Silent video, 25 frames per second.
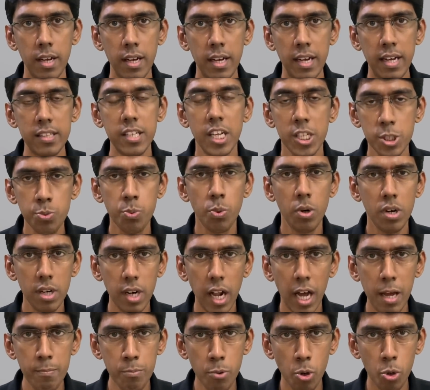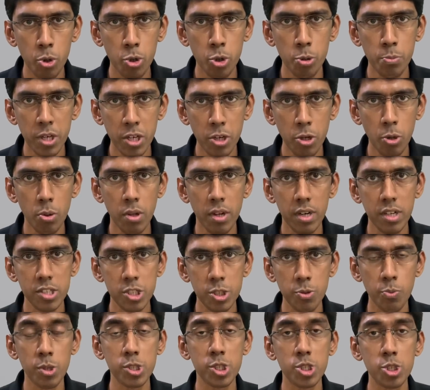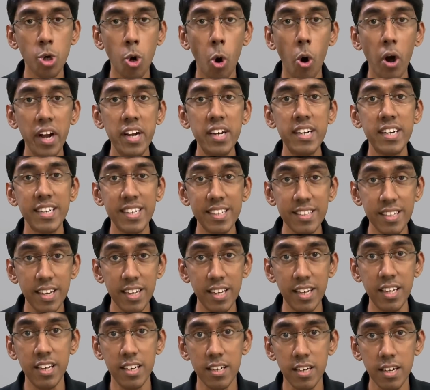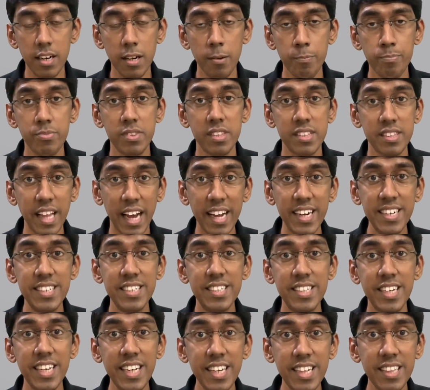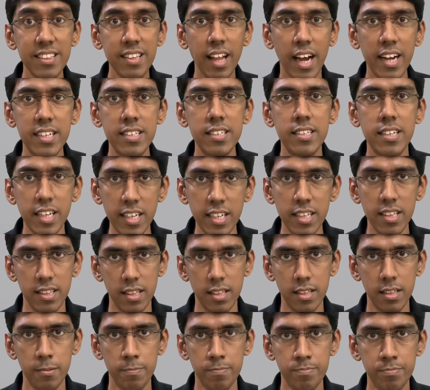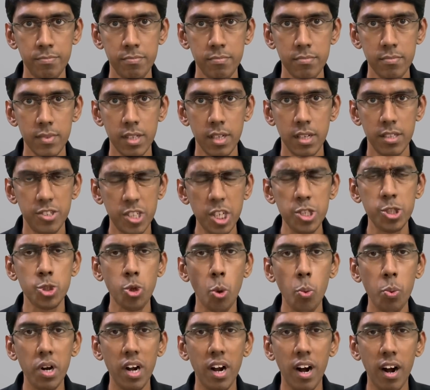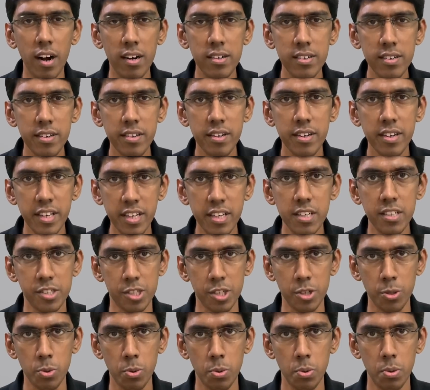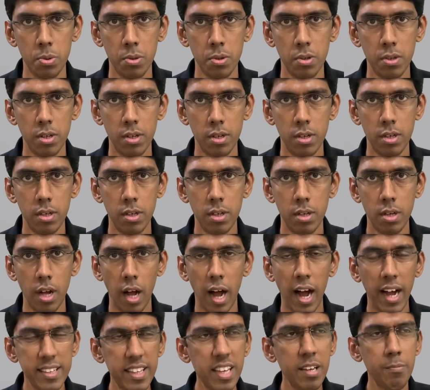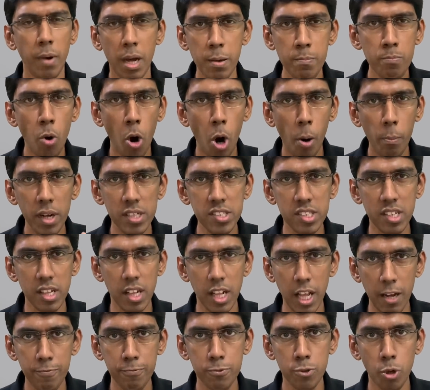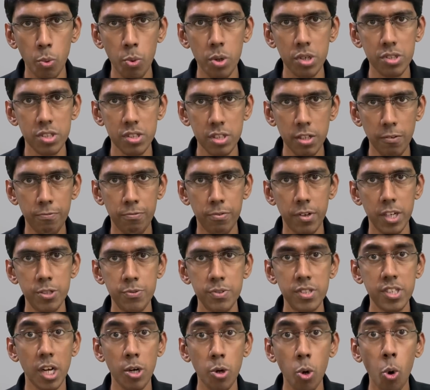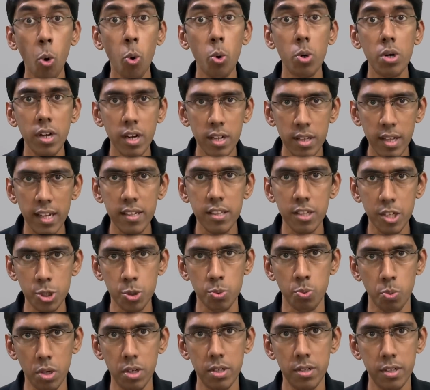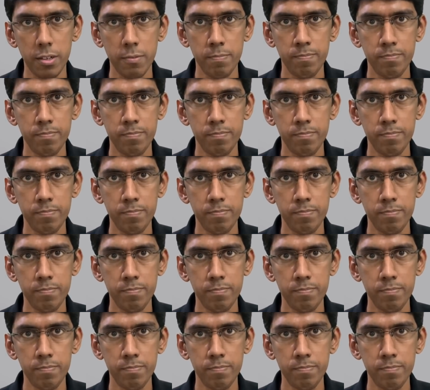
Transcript: This word librocubicularist was coined in the year 1919, just over 100 years ago. I think my mom has leftovers in the fridge which are older than this word.